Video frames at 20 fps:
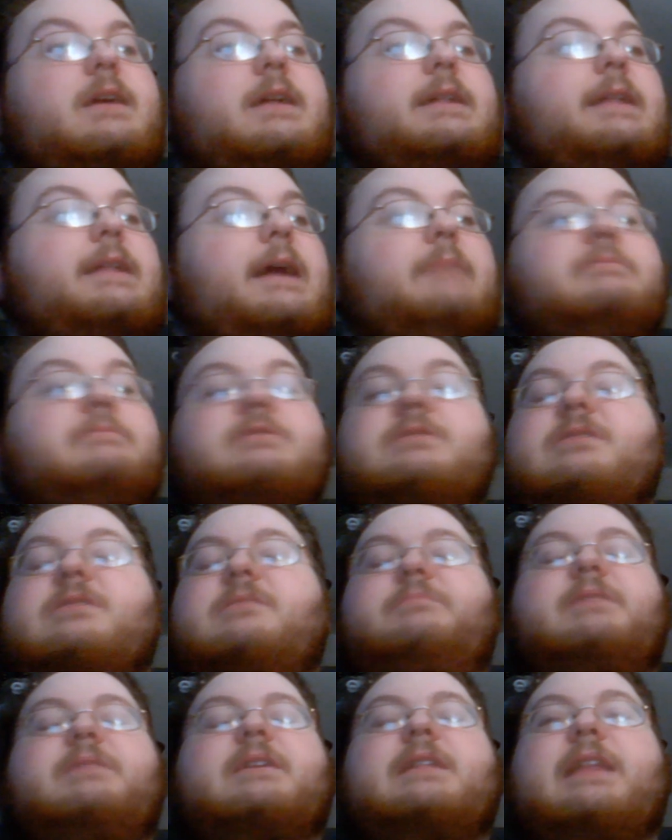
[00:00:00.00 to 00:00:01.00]
just going to
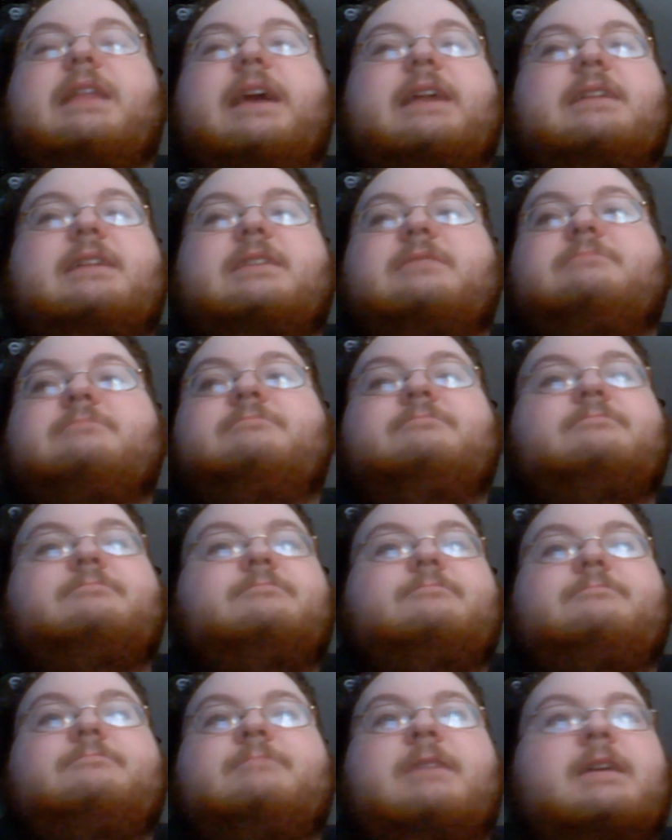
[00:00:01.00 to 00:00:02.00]
pick Layla
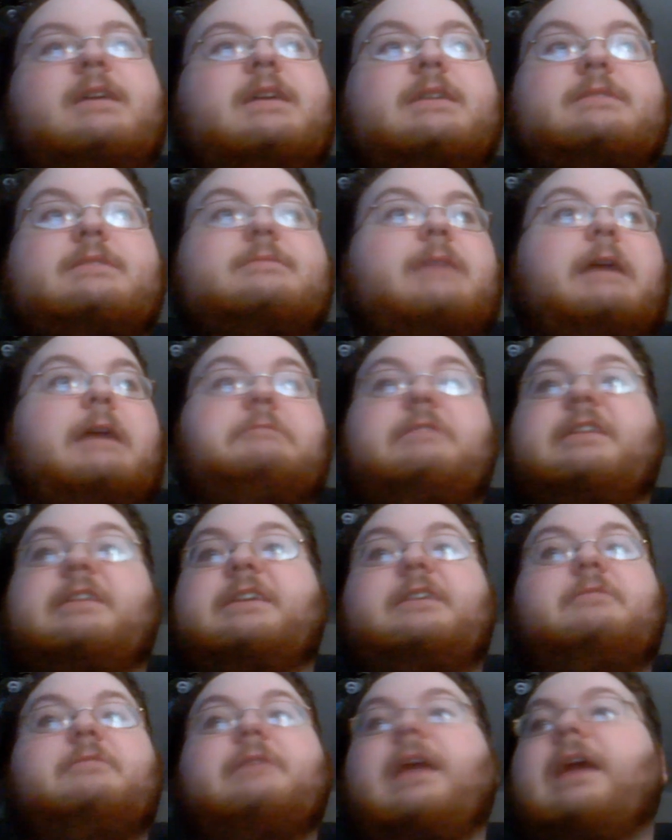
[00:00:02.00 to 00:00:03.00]
because I really
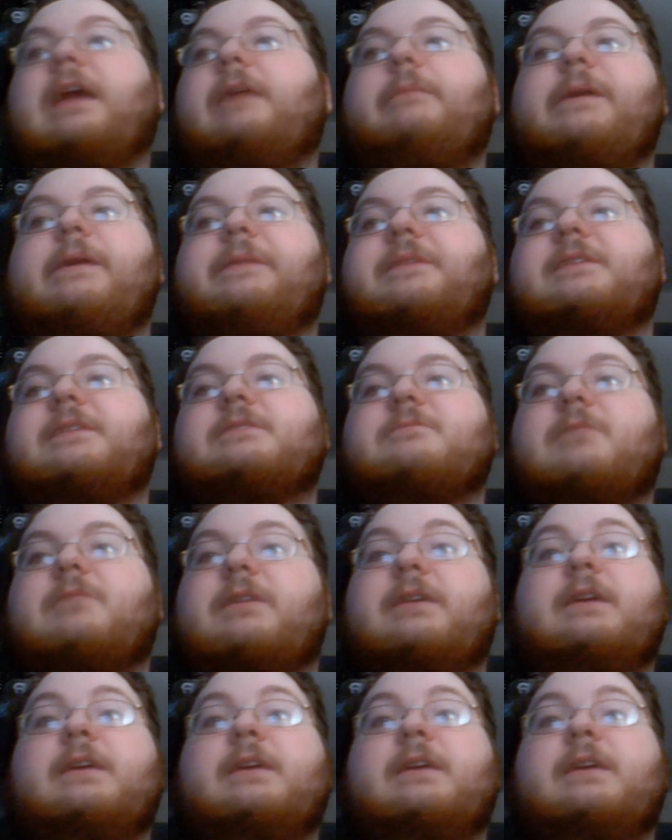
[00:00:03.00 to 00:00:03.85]
don't care about this one.